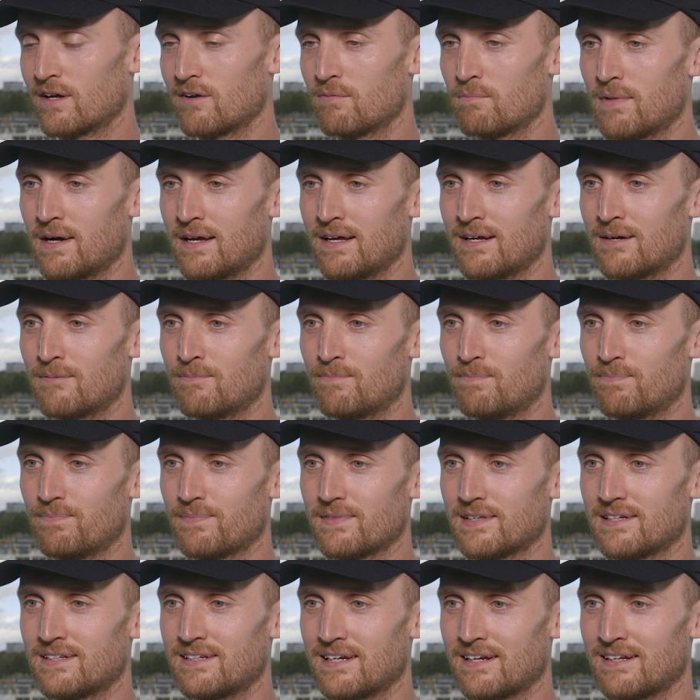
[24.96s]
given my um,
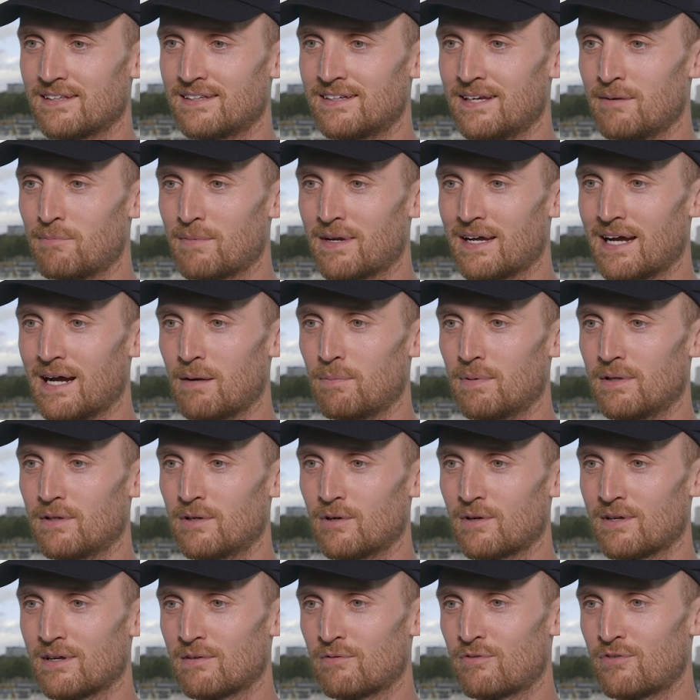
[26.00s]
second team cap in
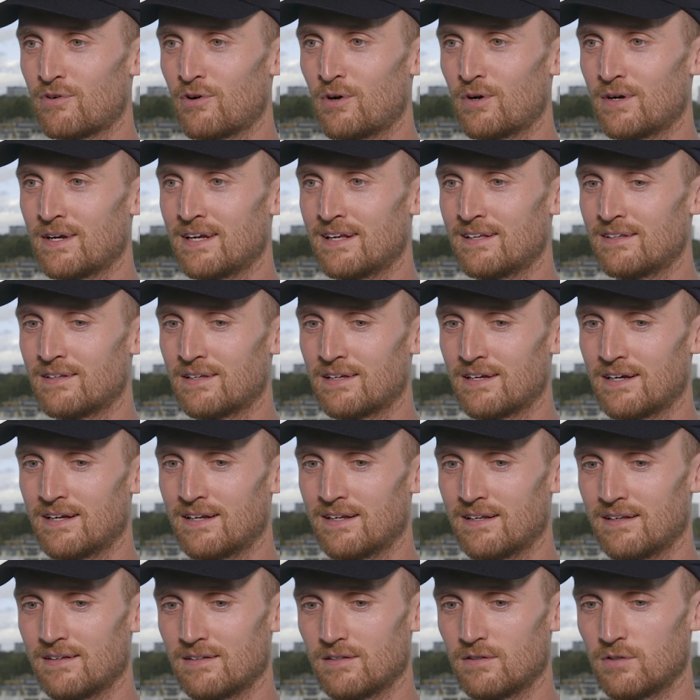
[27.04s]
2014,
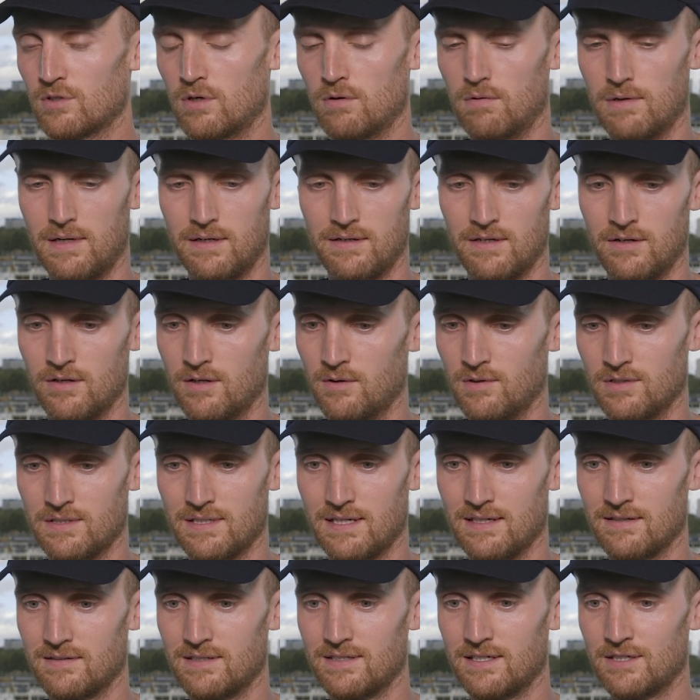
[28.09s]
and it's, oh, I don't know, it's
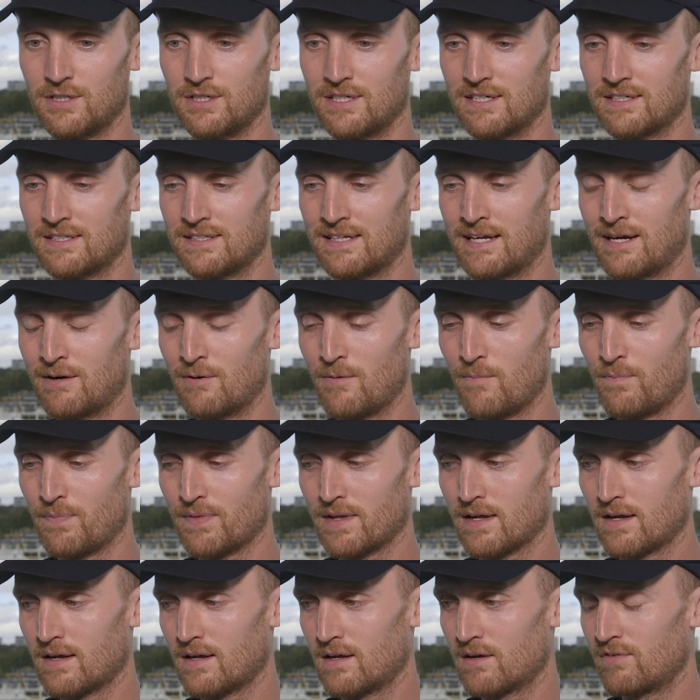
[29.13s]
like six years now
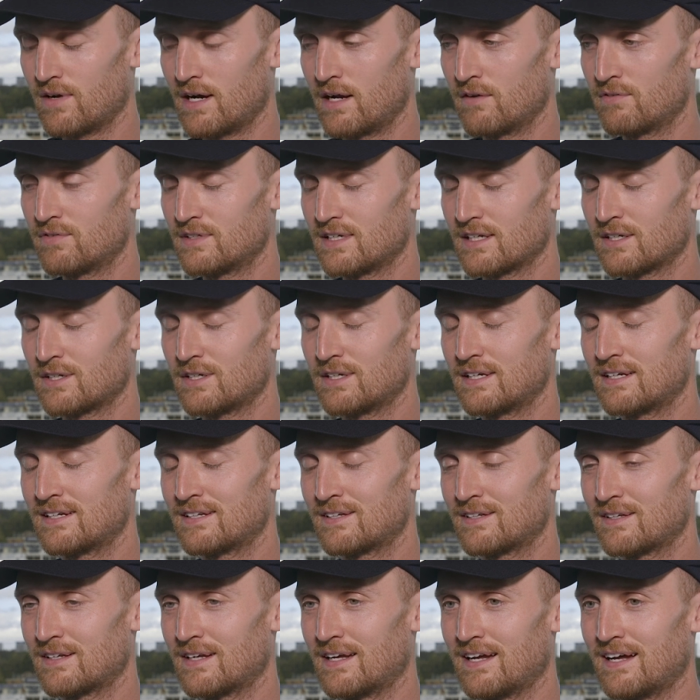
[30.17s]
five, six
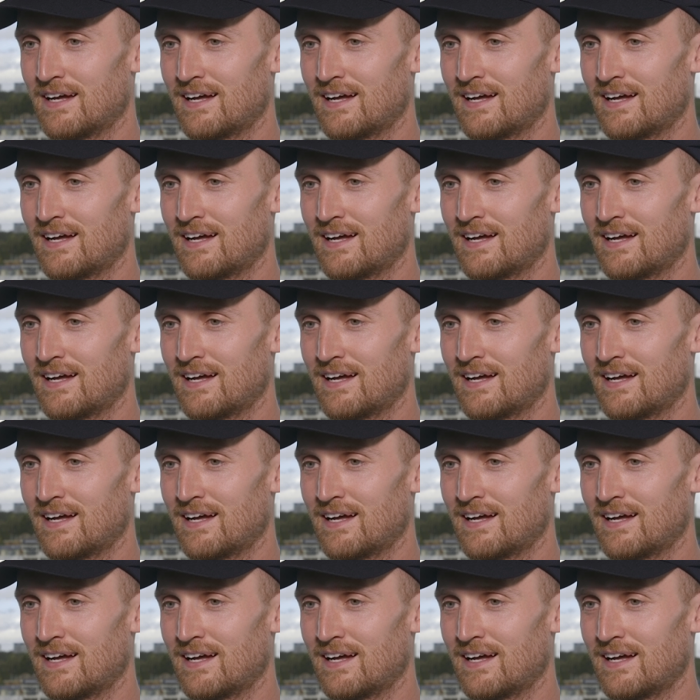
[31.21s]
years.